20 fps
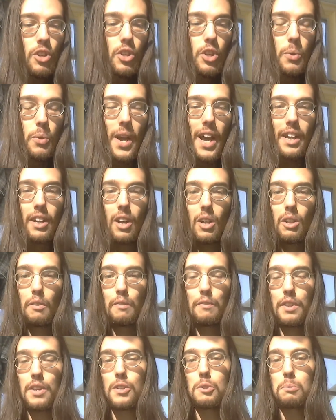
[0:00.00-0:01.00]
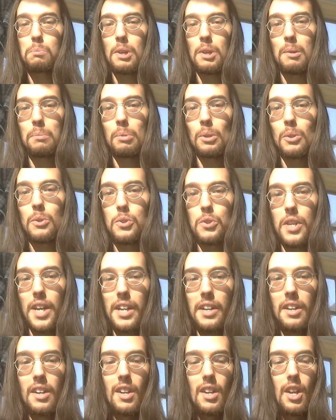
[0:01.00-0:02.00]
you had all of these people who
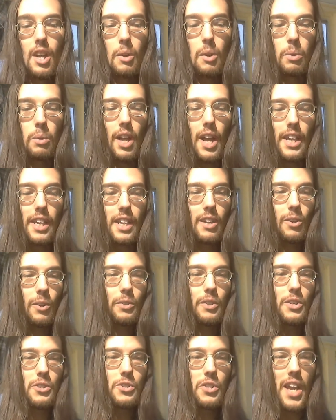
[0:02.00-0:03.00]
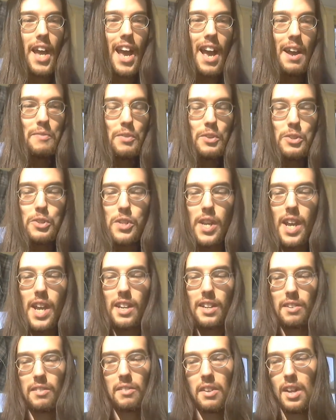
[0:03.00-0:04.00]
said, well, I killed this cat for
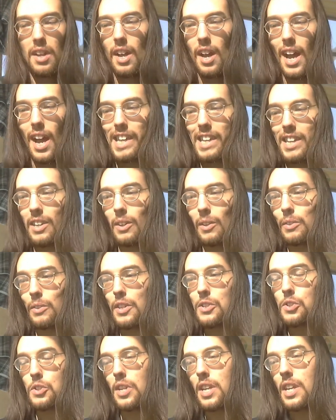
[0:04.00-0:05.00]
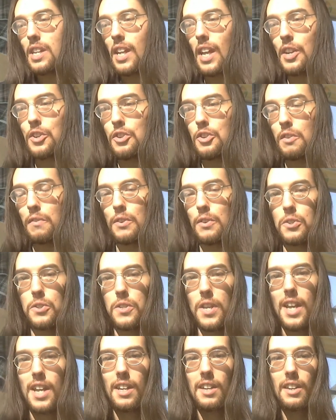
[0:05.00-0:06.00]
Satan. I killed this teenager for
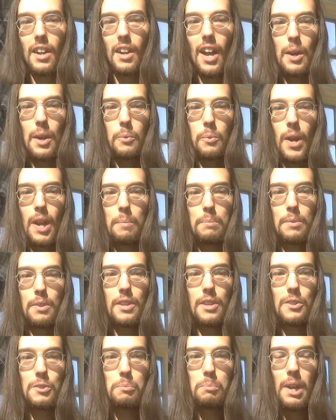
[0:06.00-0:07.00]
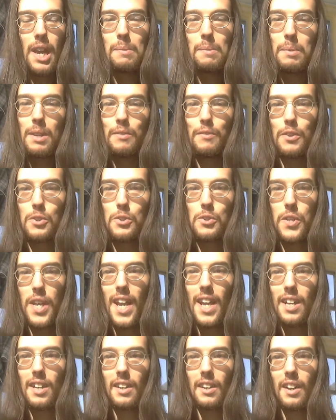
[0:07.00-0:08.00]
Satan. I raped this baby for
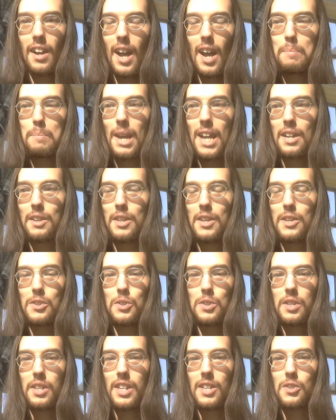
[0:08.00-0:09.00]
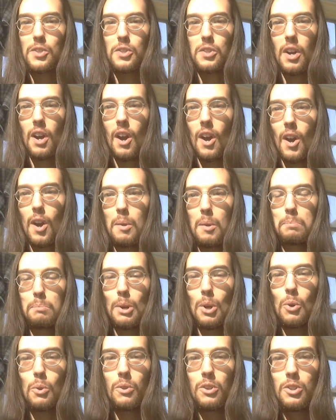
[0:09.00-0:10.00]
Satan. I made this arm
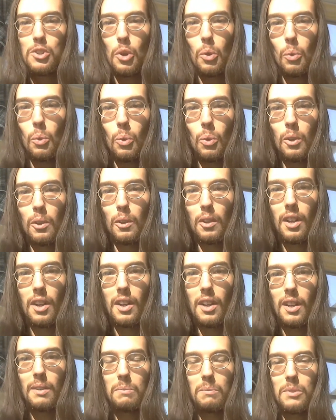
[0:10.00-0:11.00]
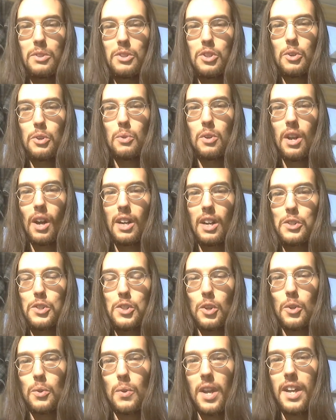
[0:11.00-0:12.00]
bone tool to
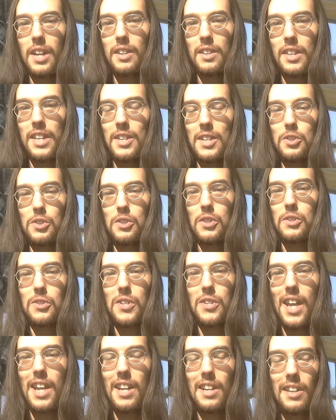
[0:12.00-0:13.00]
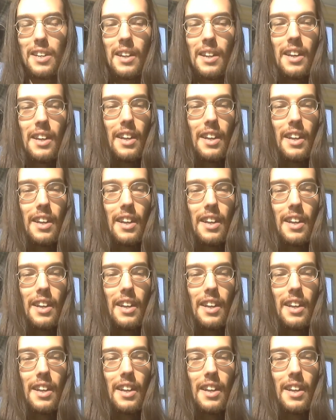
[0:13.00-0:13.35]
consecrate this to Satan.